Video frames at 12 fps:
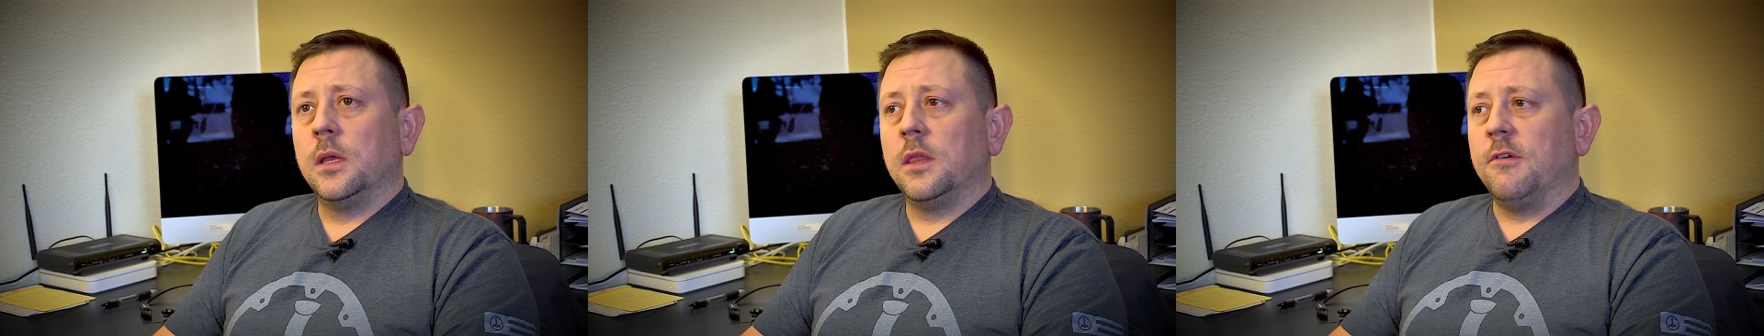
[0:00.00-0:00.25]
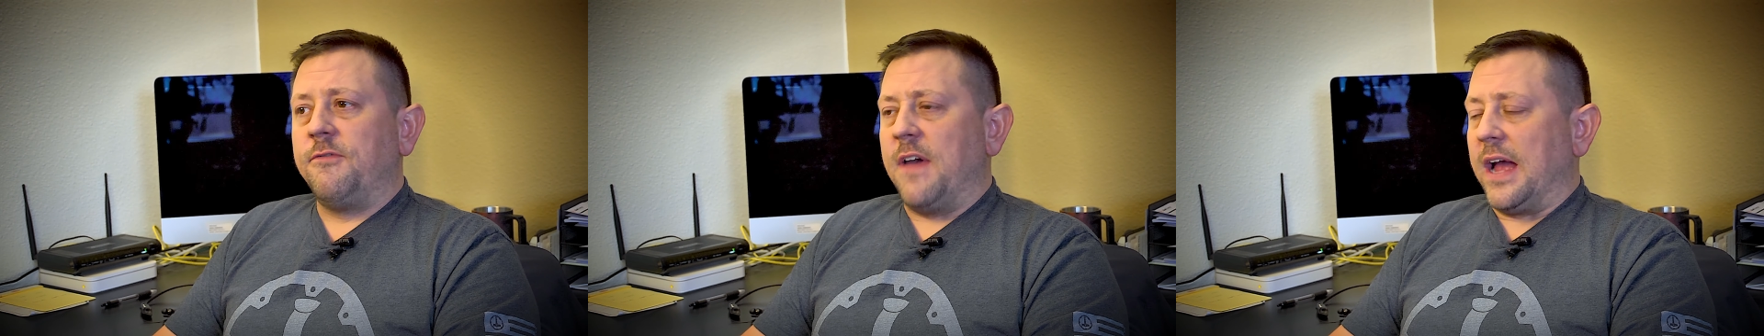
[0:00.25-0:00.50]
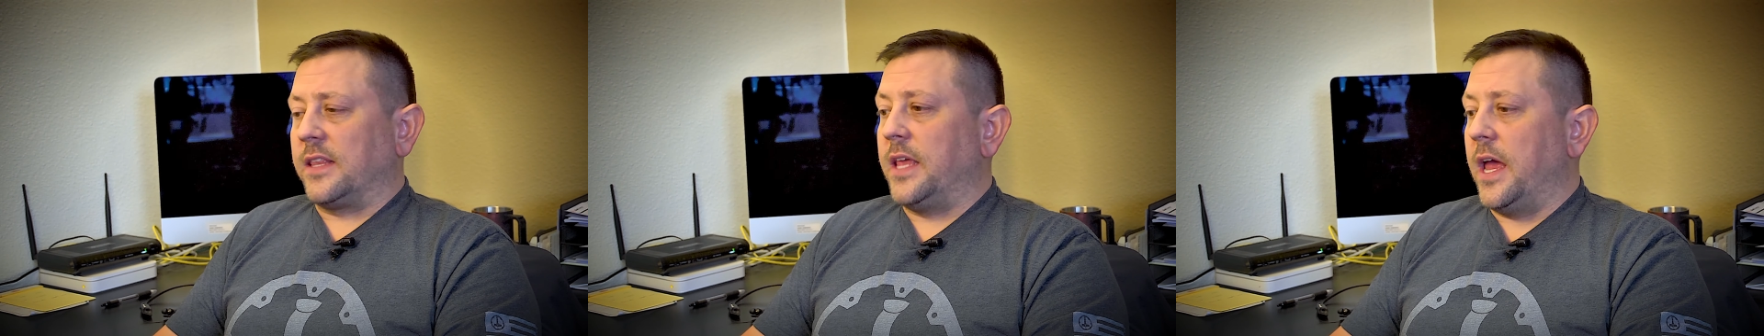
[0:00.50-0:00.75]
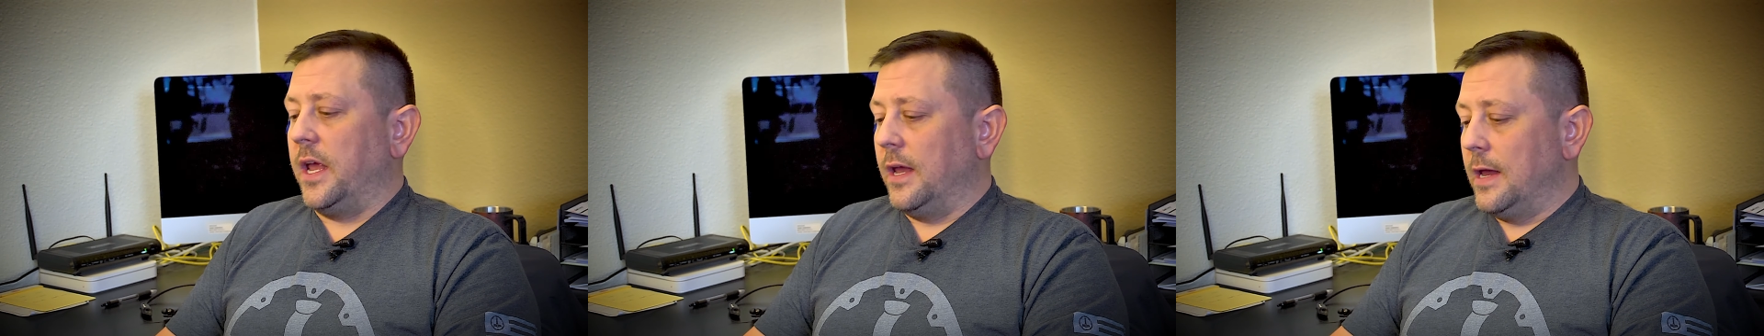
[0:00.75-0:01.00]
The fact
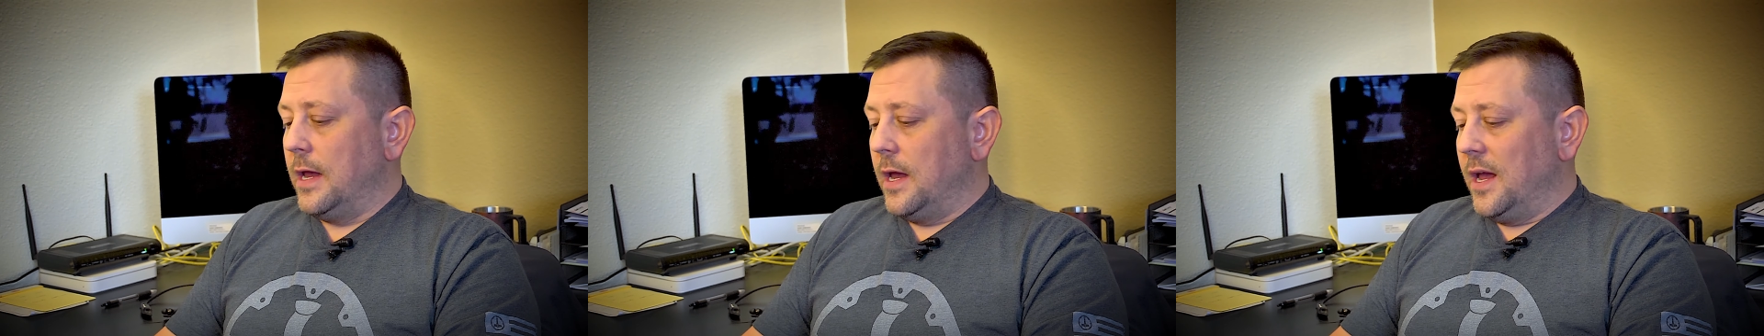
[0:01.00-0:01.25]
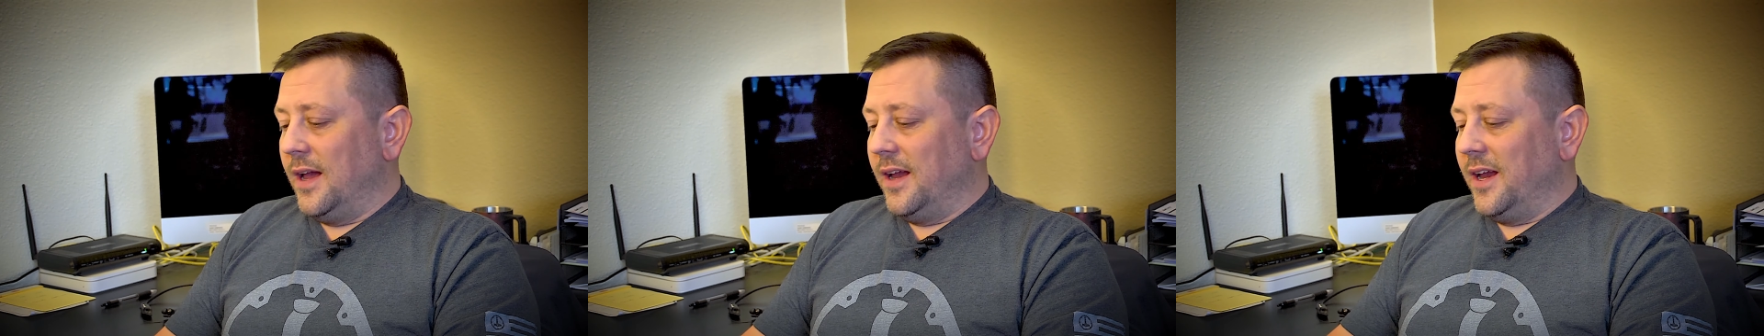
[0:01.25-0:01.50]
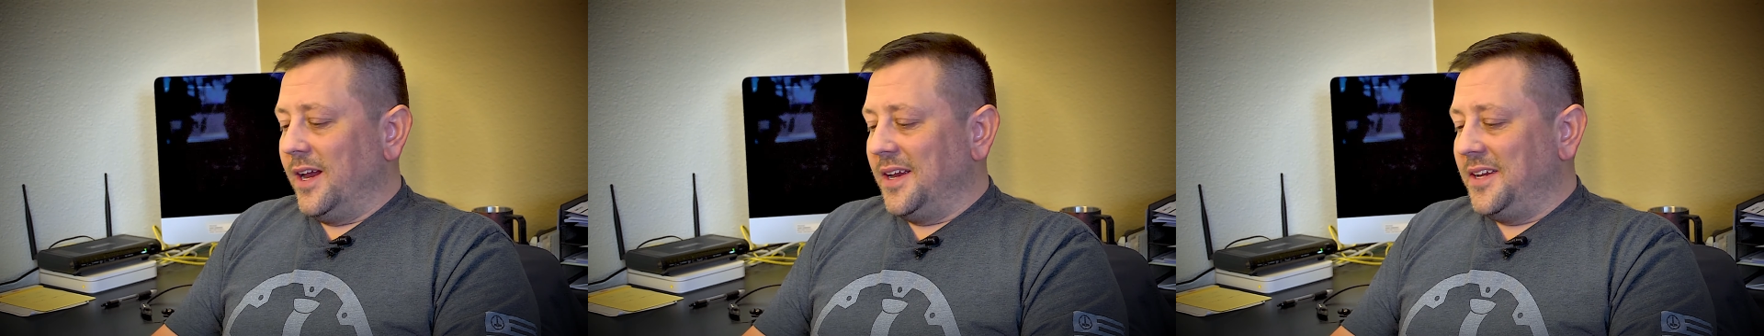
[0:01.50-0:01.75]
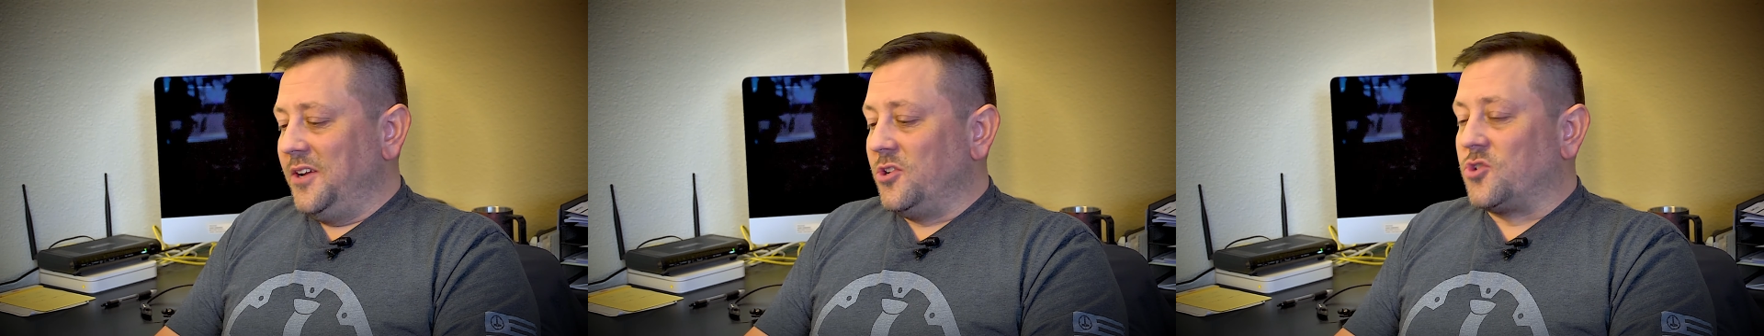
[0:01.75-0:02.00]
that
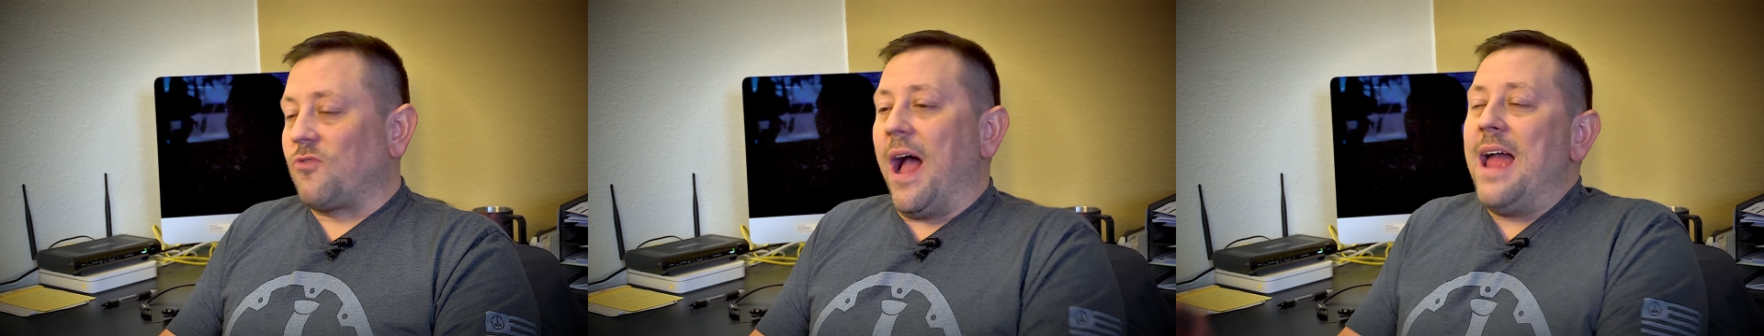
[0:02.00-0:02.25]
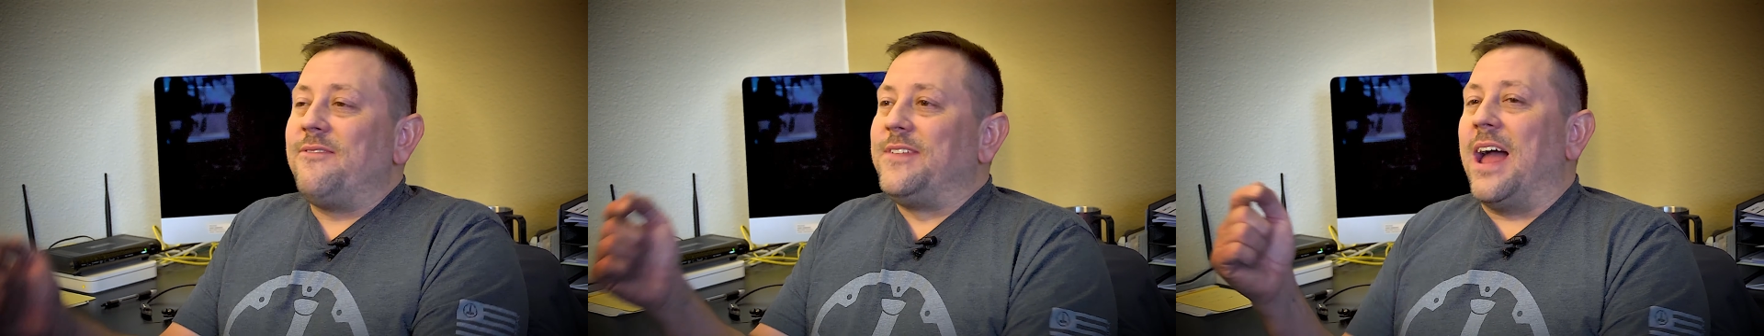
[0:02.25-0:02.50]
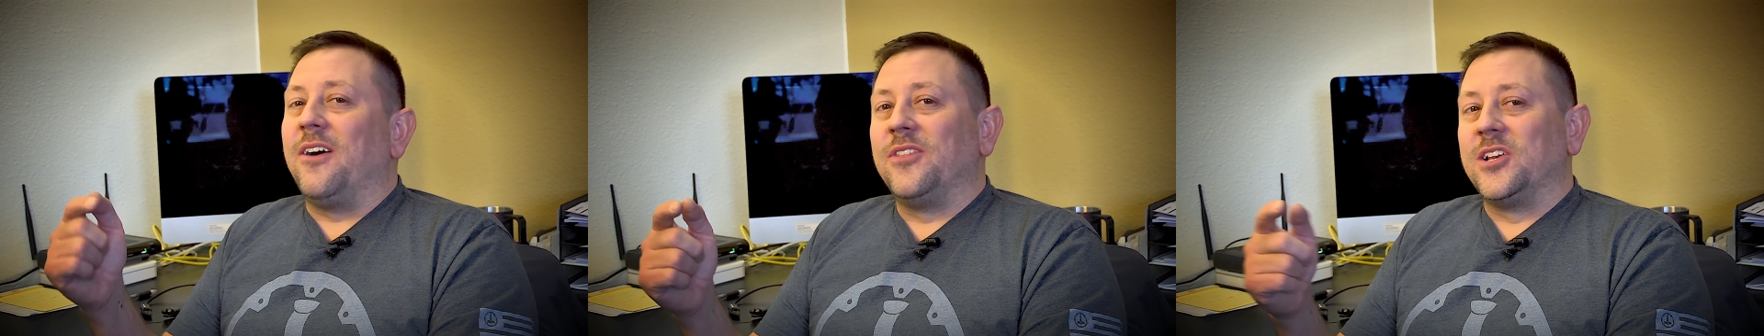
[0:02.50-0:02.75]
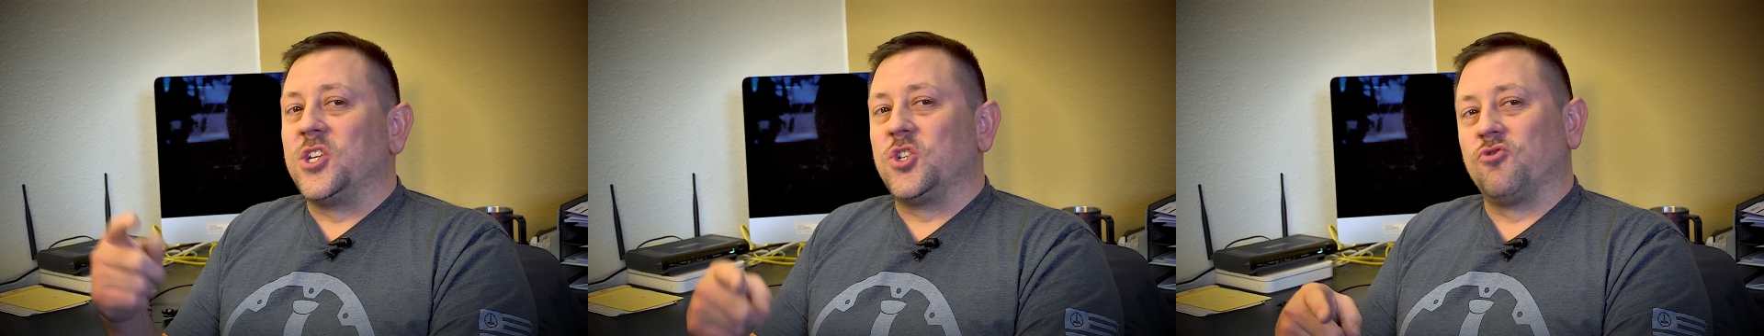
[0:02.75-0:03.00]
you drive down
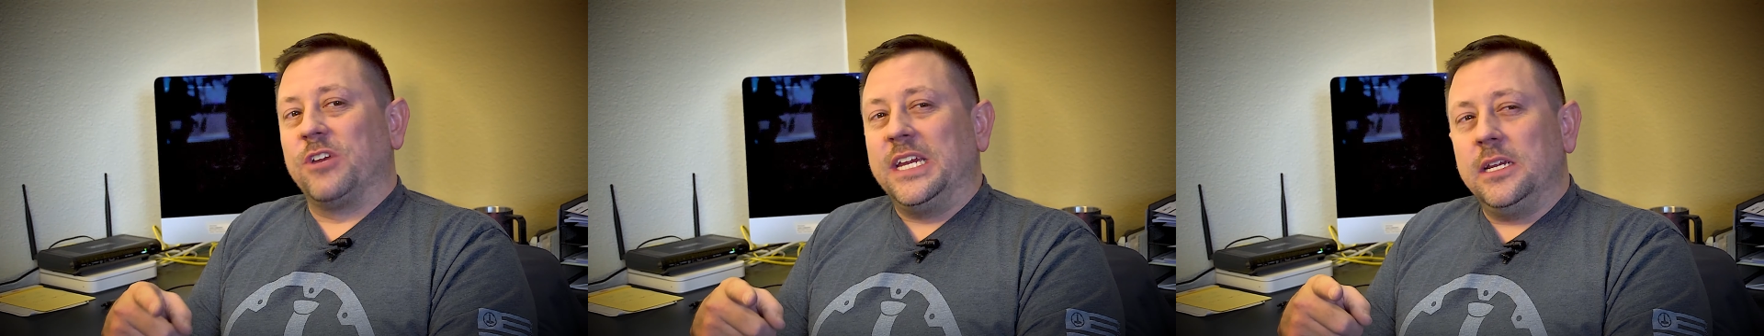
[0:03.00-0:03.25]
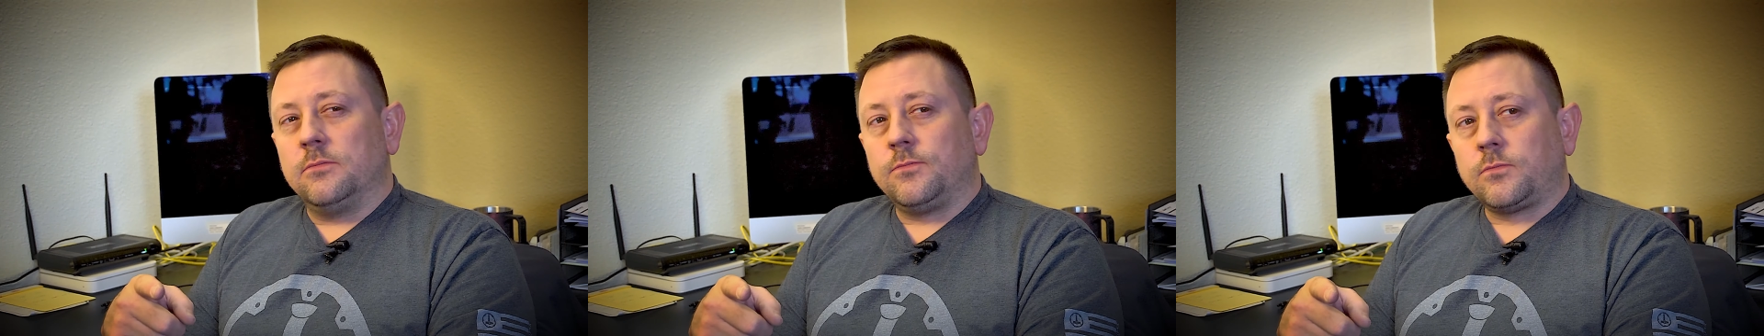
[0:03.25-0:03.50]
the street